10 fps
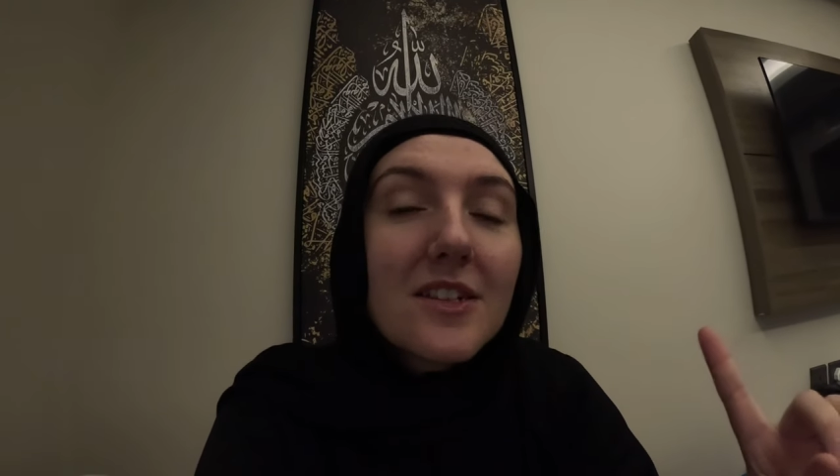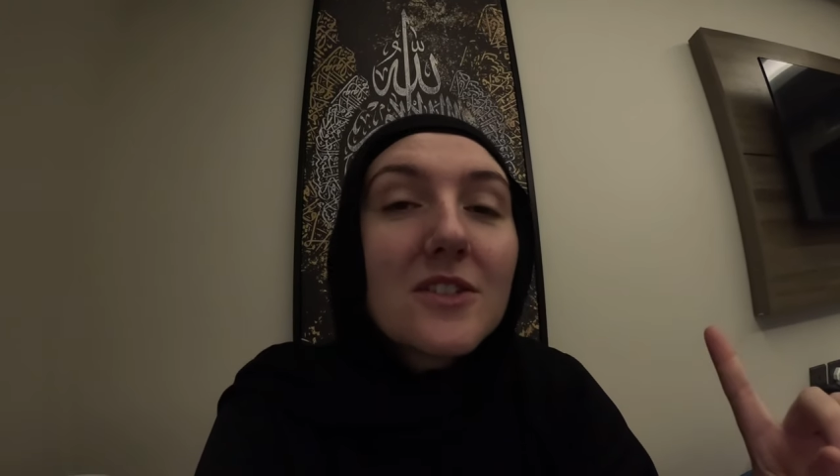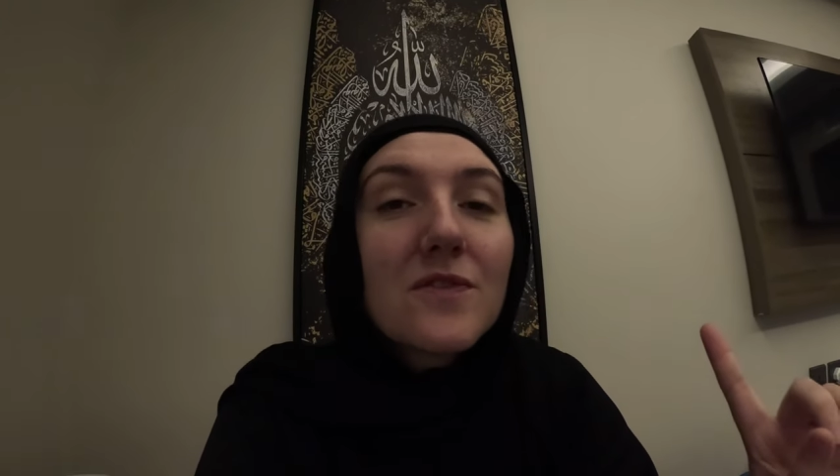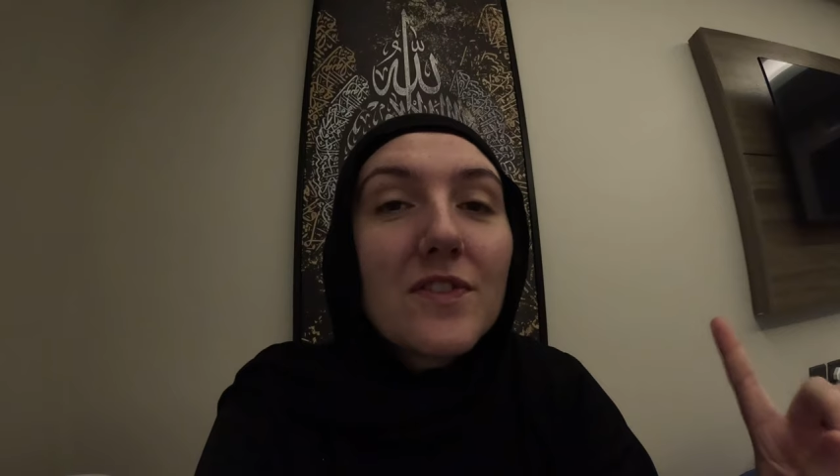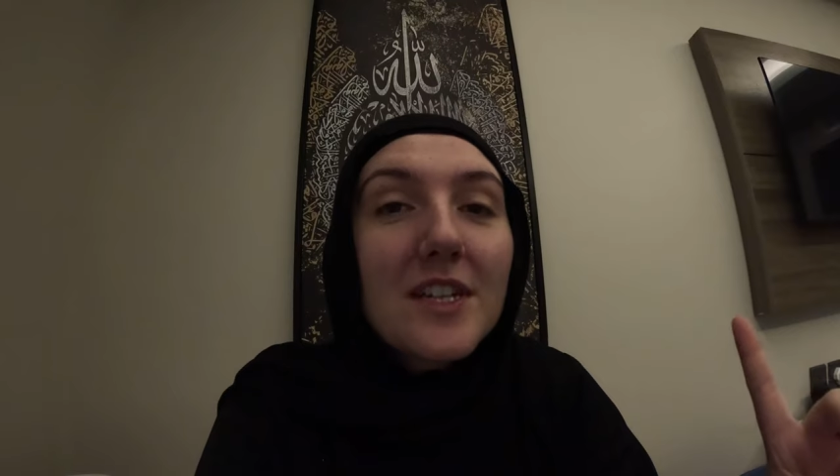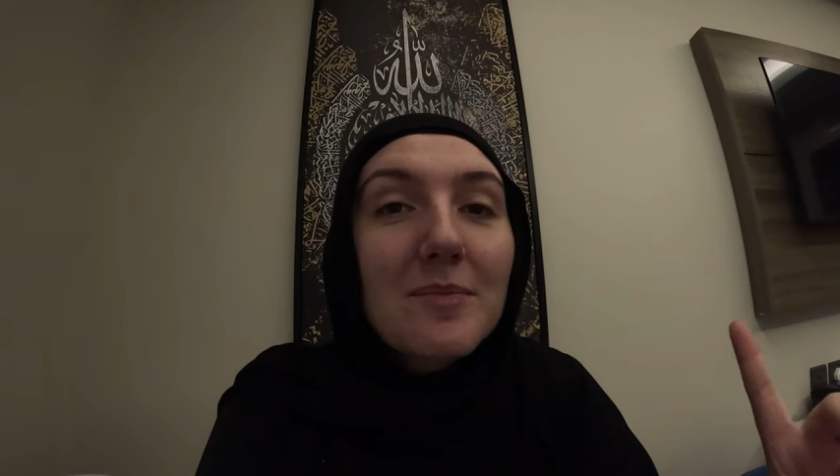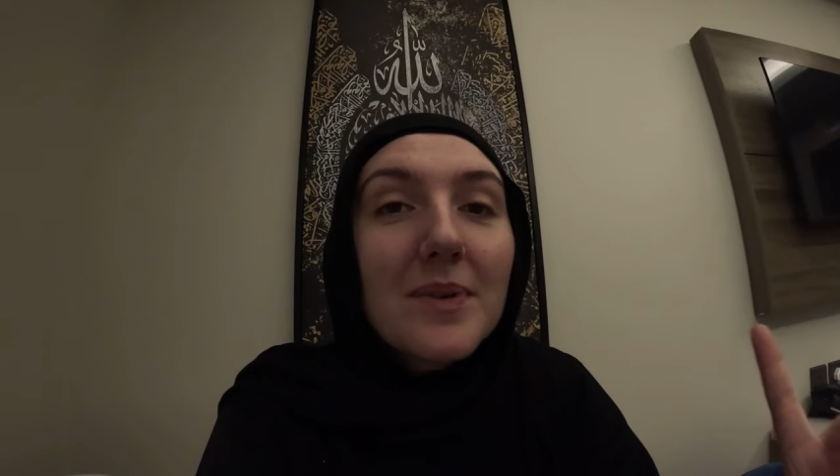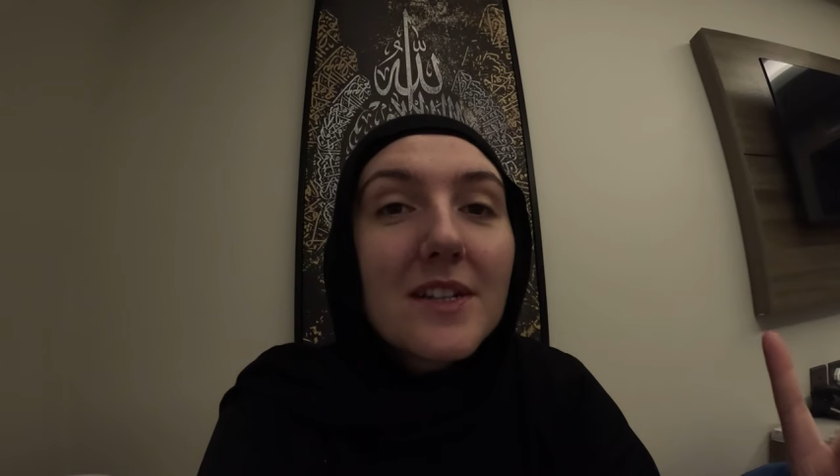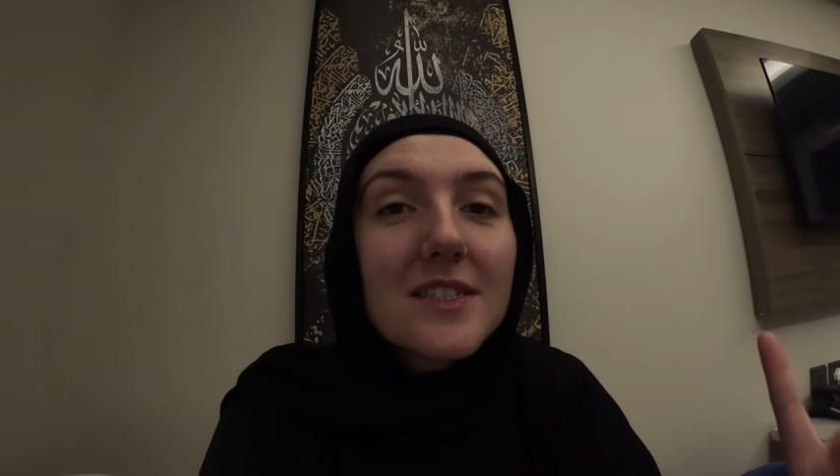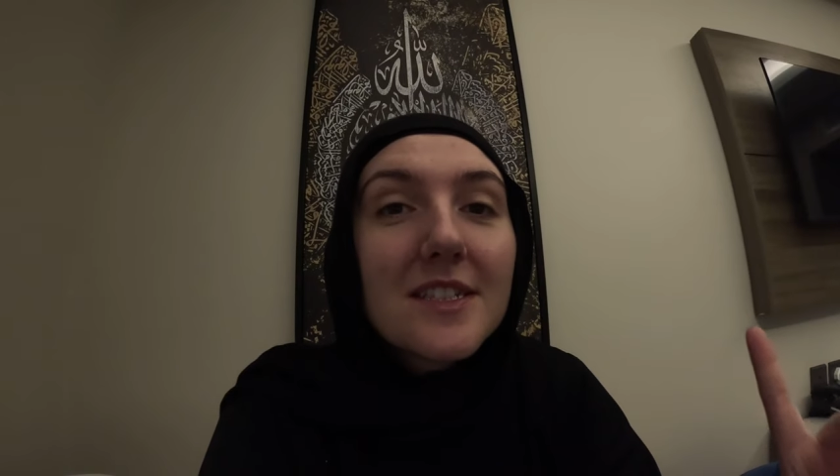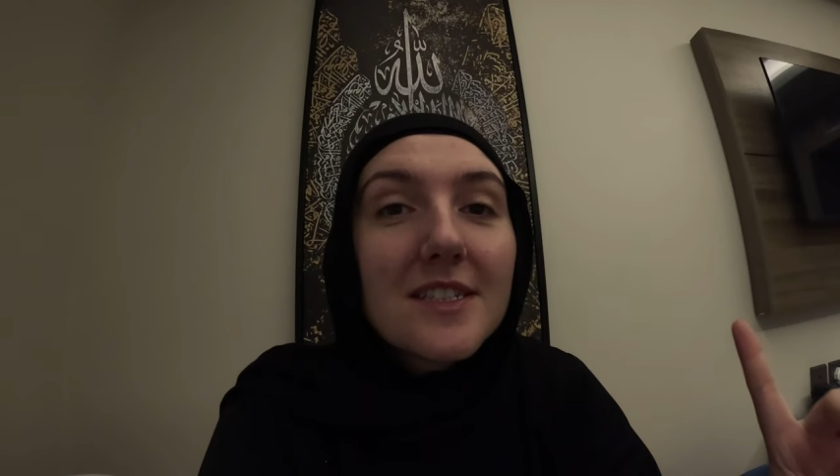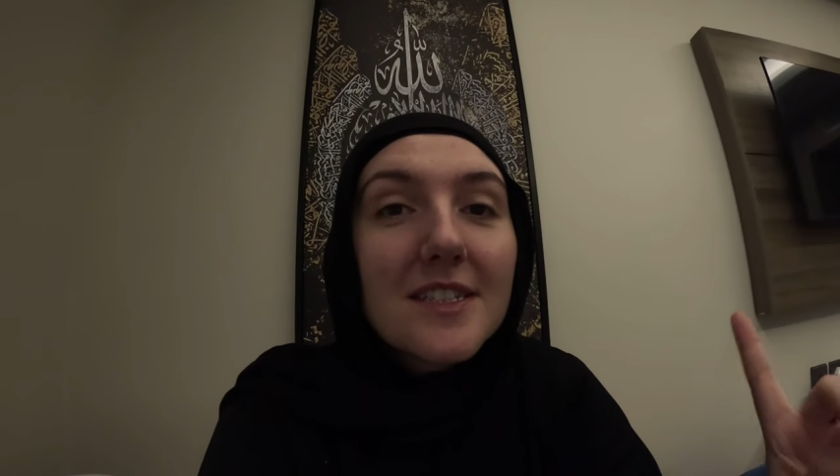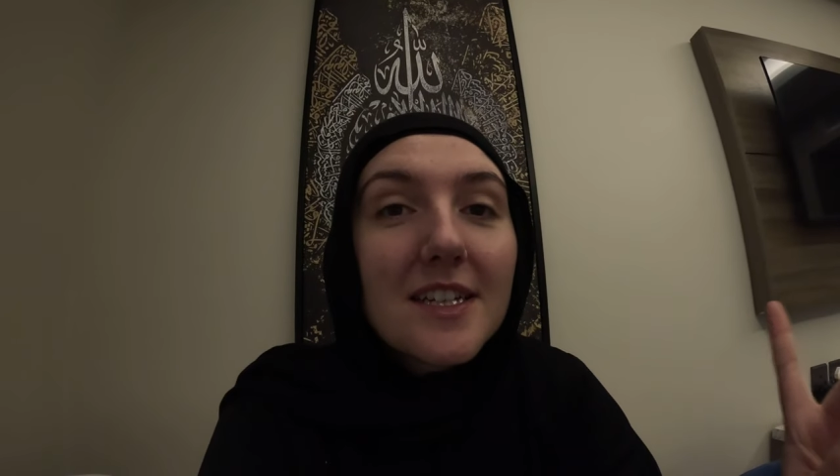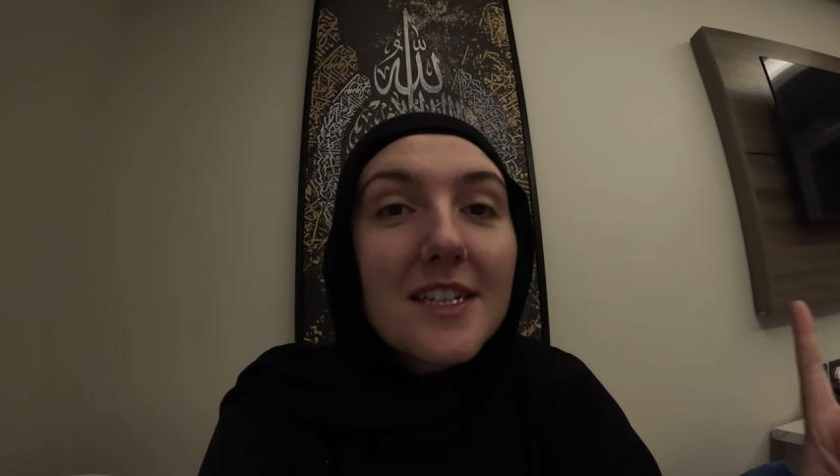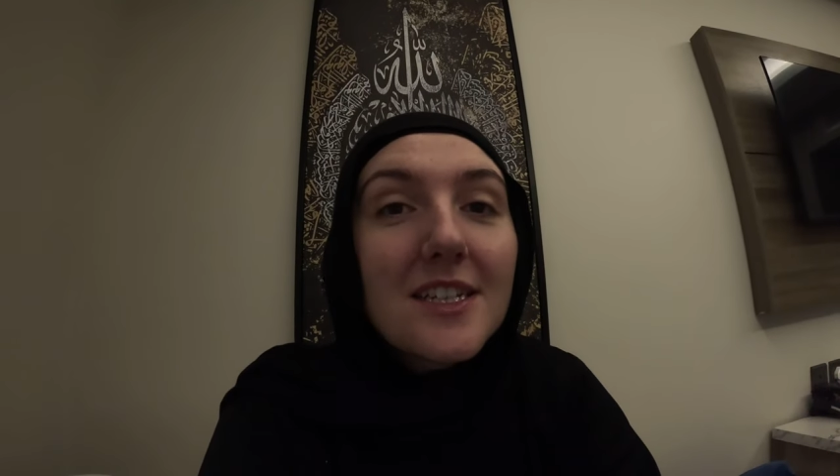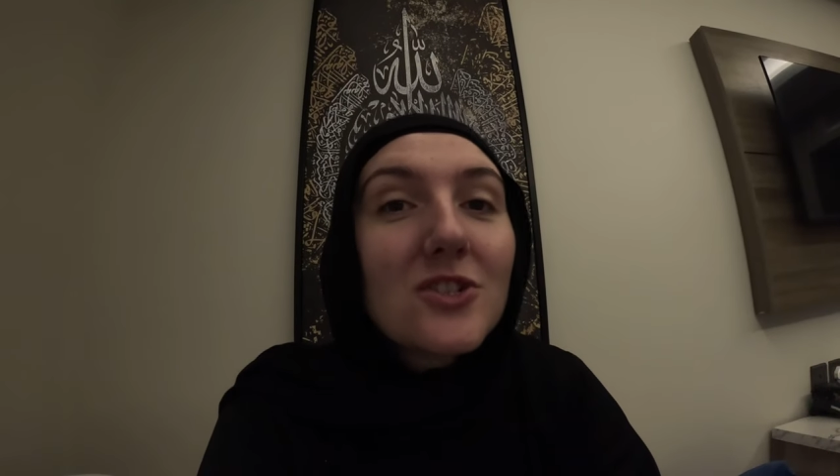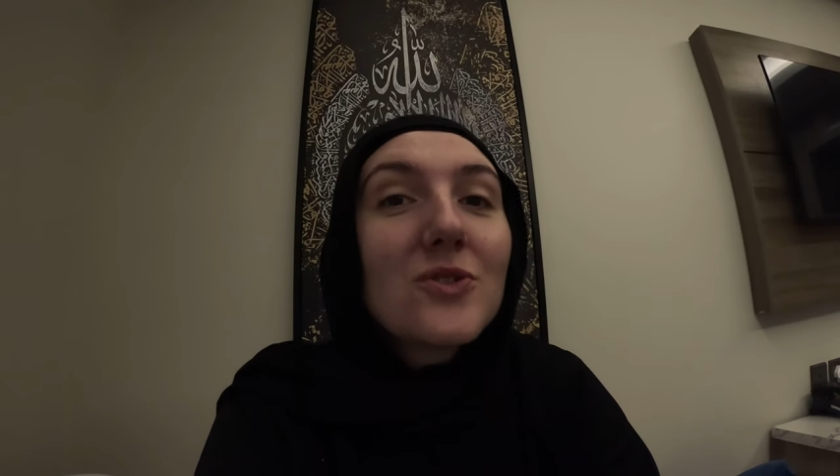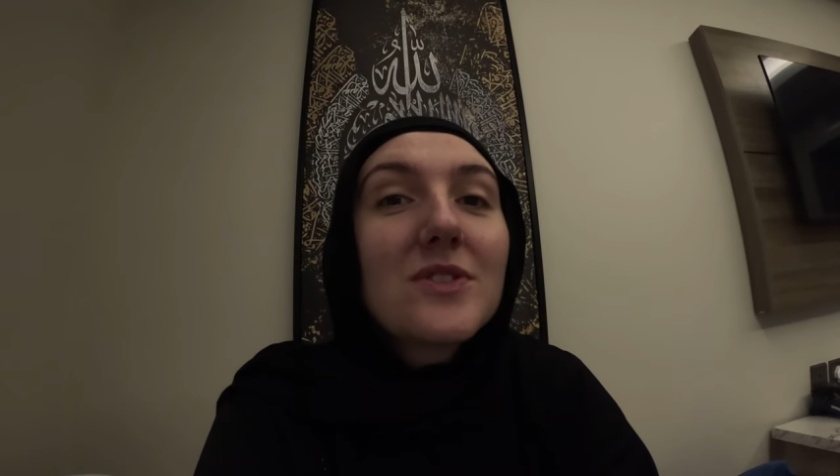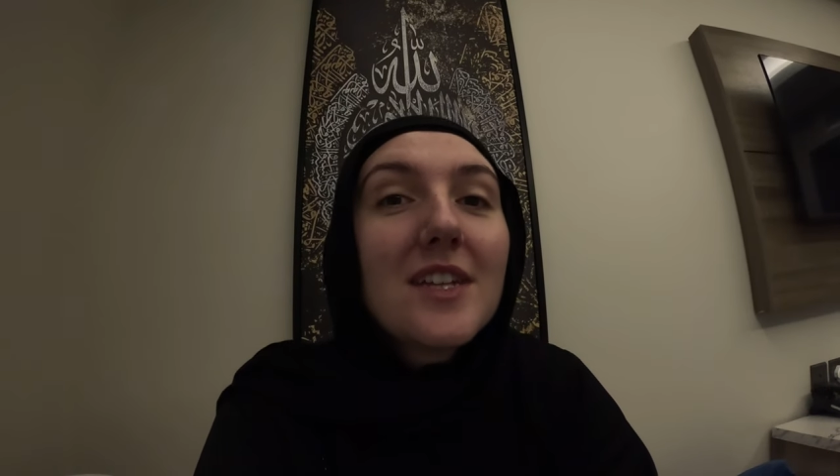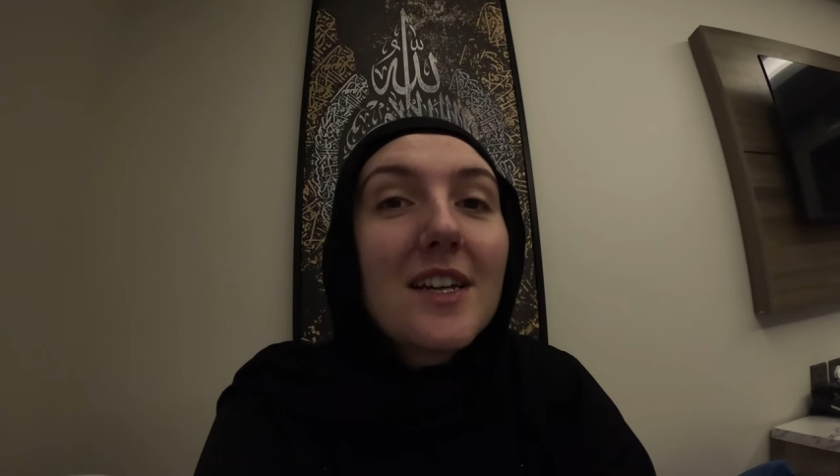There's free buses in each
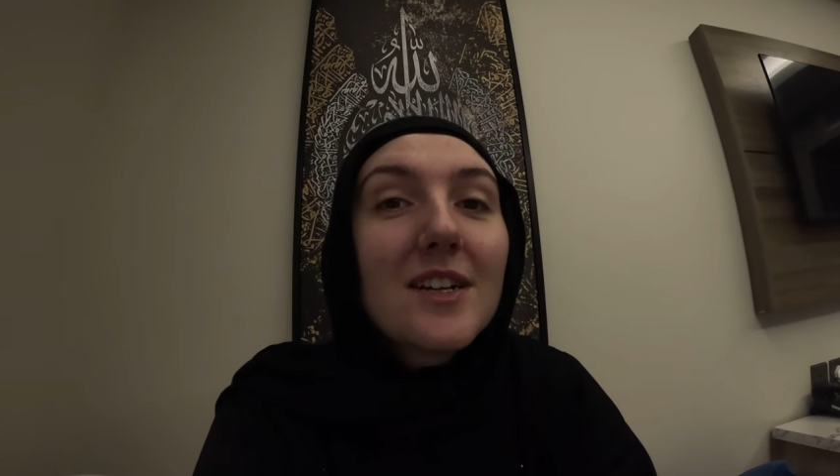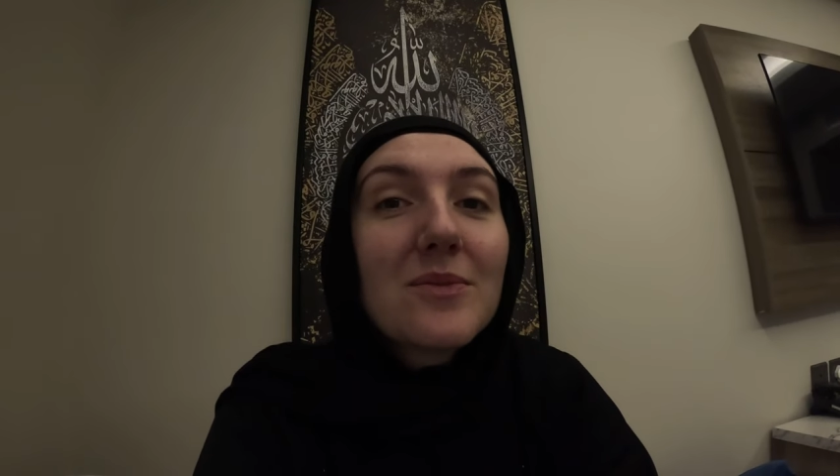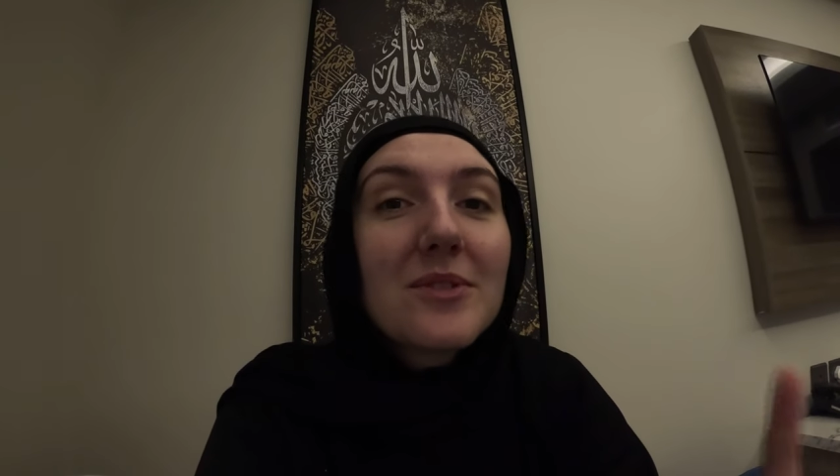hotel,